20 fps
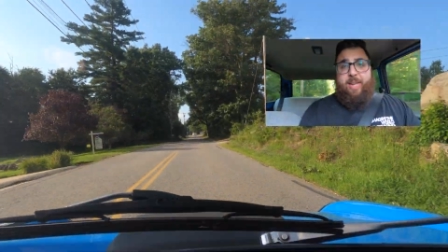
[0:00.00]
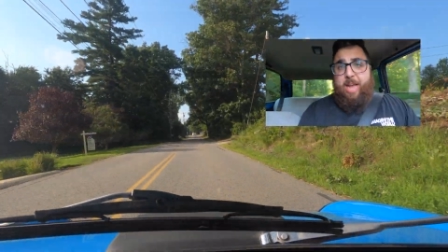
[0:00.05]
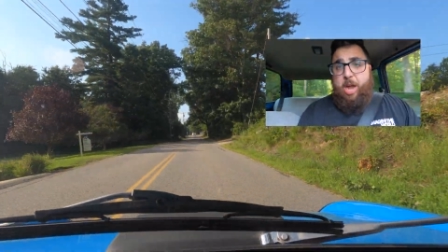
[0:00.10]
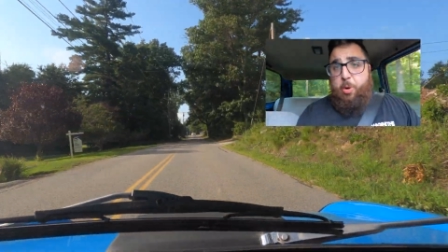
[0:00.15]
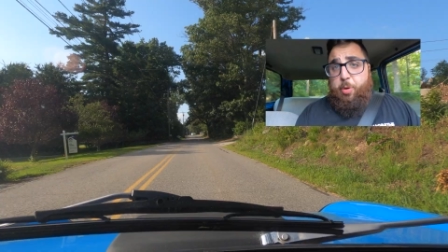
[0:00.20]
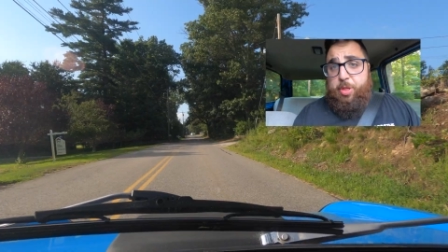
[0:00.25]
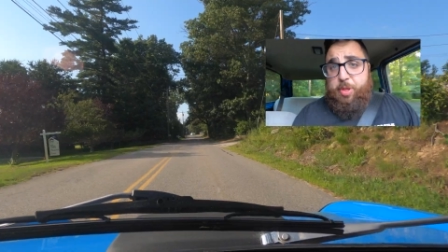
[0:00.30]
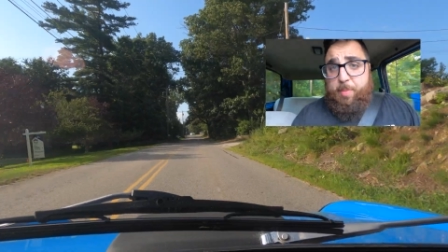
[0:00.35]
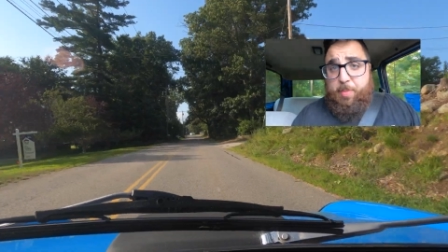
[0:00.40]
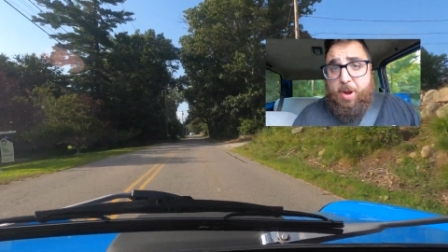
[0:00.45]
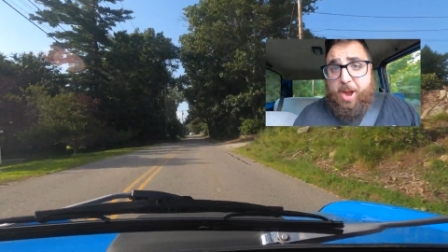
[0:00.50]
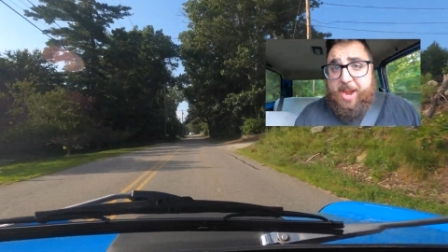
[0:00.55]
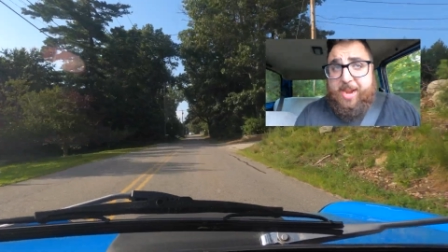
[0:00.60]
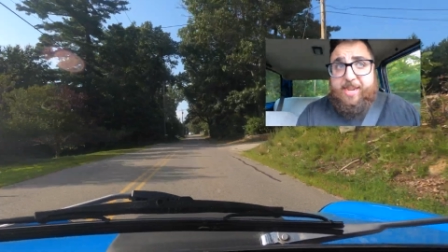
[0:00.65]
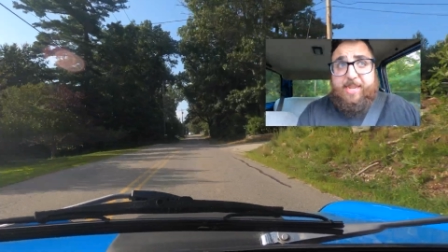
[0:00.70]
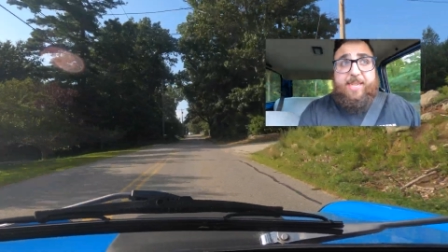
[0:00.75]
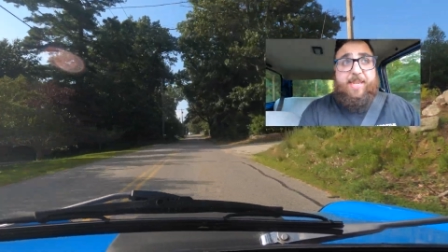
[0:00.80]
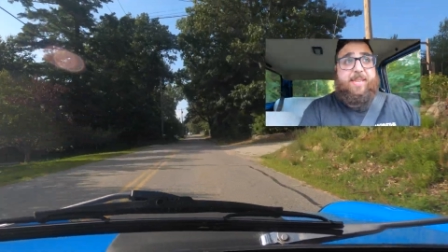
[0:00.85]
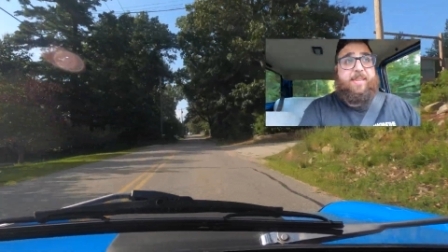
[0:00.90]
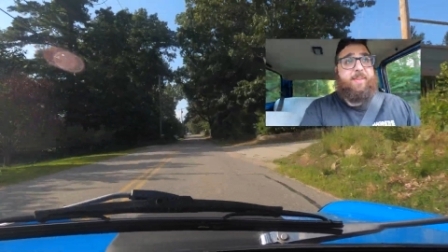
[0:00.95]
How are the
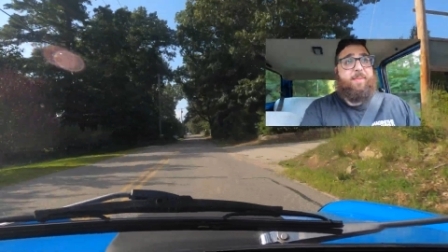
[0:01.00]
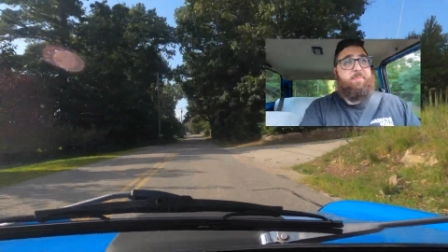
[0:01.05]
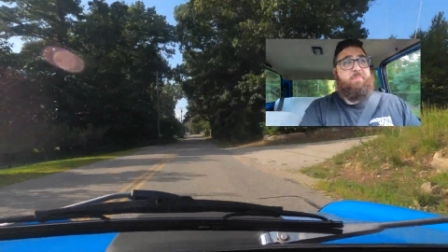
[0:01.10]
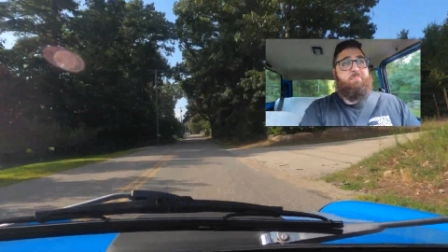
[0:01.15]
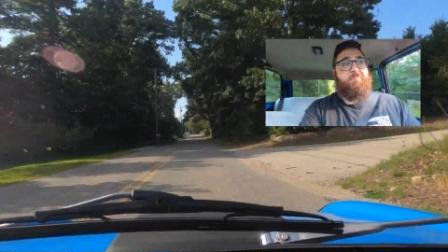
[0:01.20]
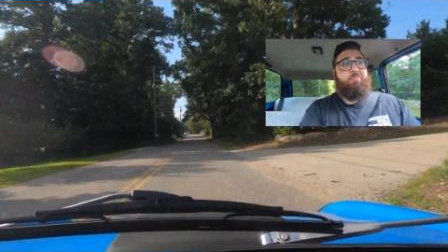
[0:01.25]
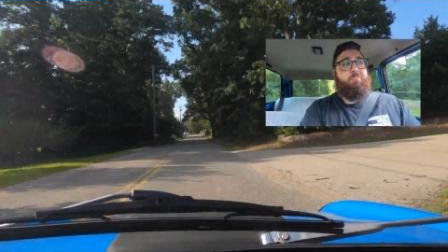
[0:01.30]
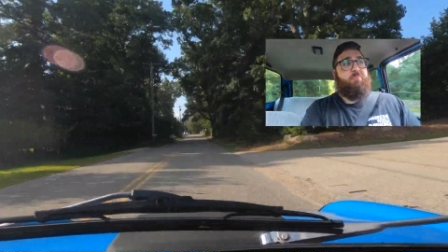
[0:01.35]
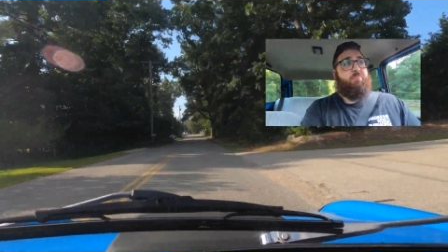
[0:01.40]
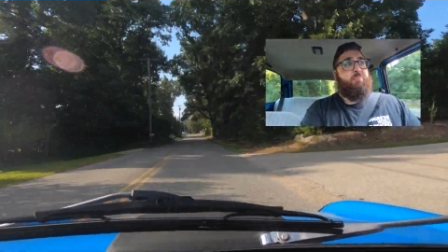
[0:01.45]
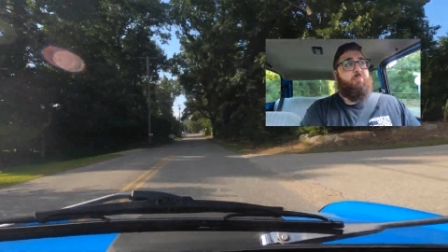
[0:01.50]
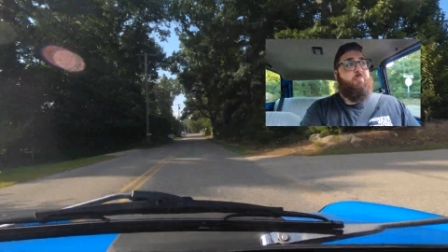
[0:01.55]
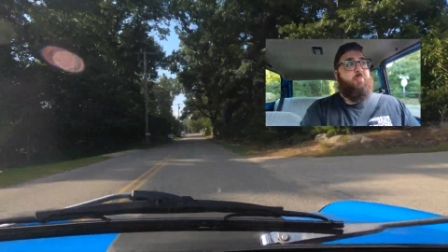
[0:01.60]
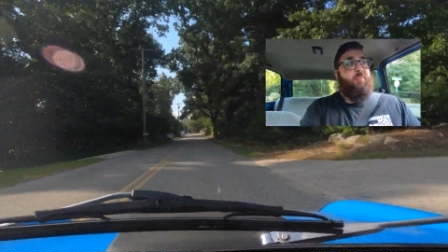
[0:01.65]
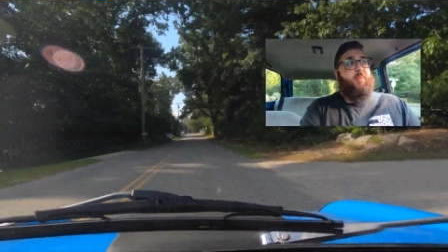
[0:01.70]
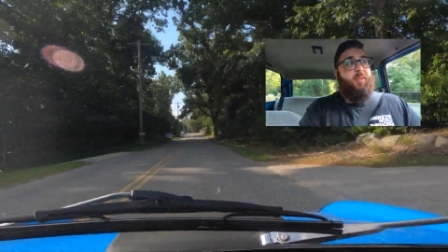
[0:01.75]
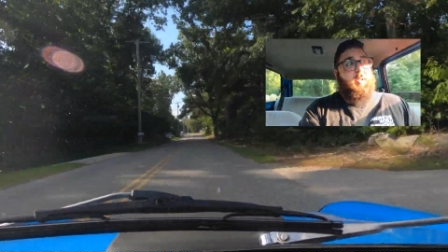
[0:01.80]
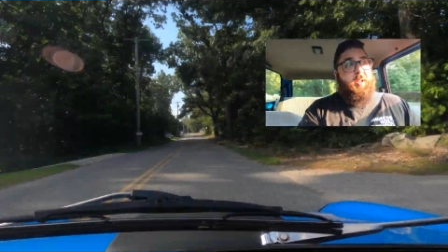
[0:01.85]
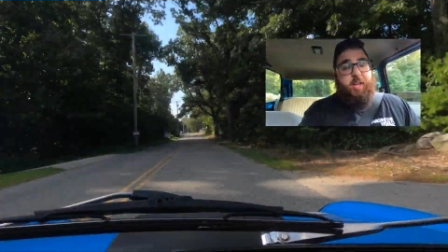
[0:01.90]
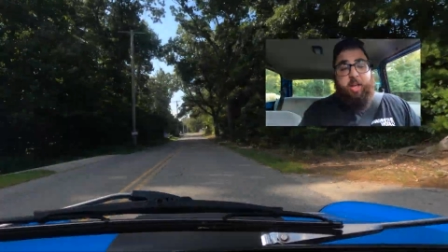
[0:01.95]
brakes?
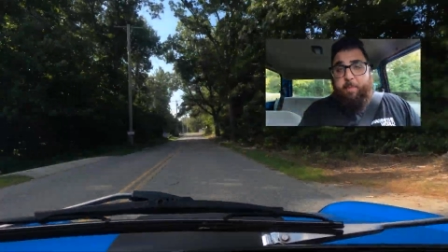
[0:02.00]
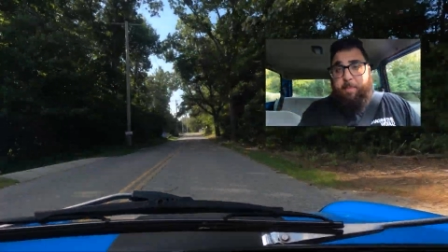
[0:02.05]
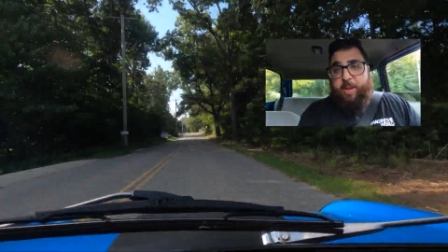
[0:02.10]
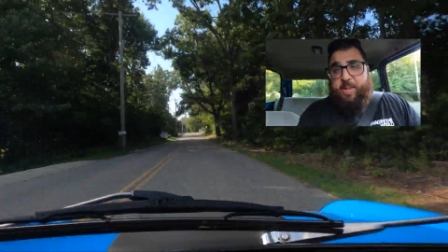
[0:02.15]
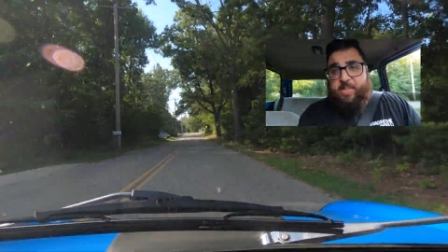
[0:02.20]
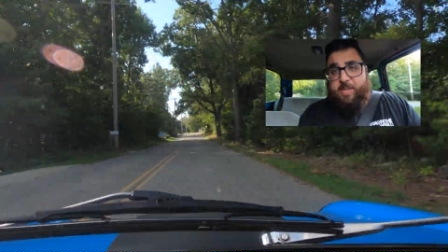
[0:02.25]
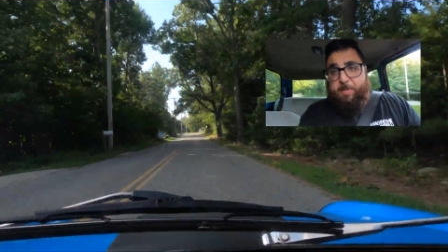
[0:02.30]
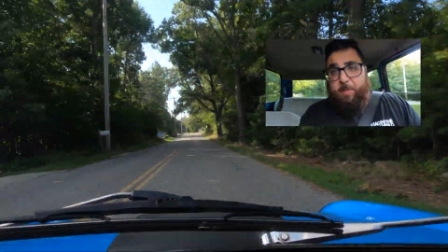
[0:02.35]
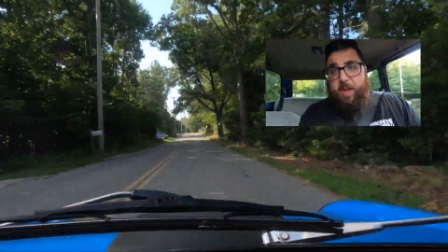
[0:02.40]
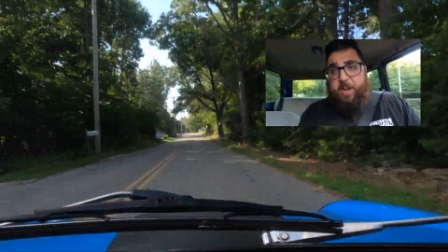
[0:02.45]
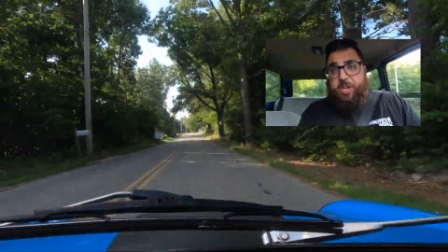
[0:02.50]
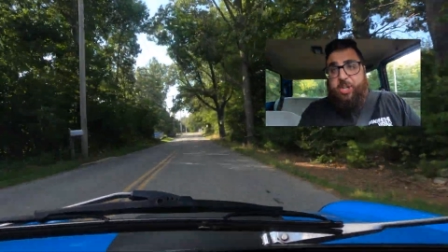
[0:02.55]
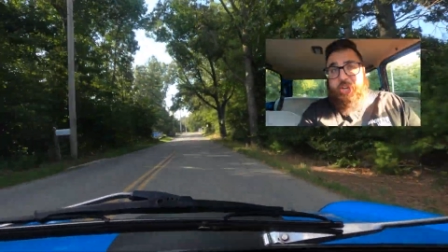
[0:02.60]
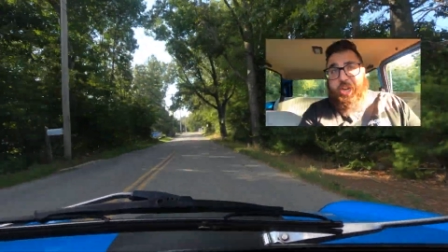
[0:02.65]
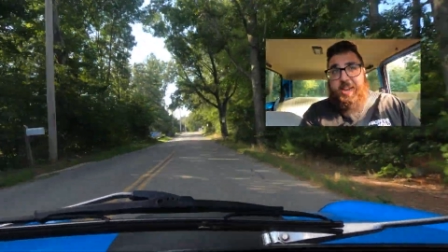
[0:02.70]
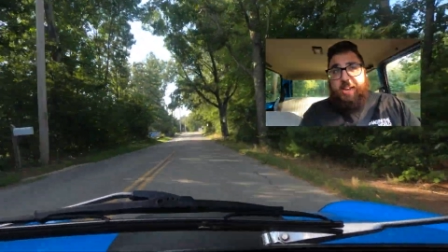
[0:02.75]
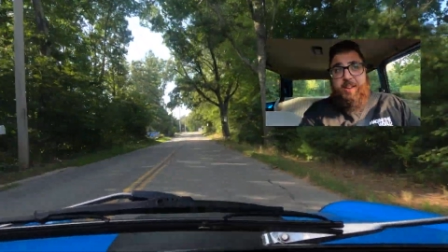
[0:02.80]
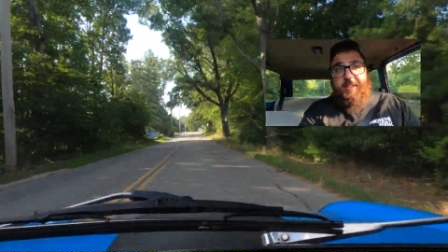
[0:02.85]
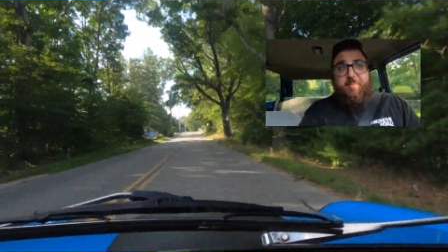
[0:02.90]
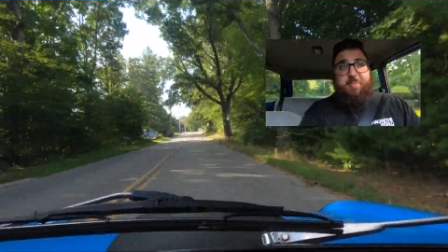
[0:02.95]
A bit spongy,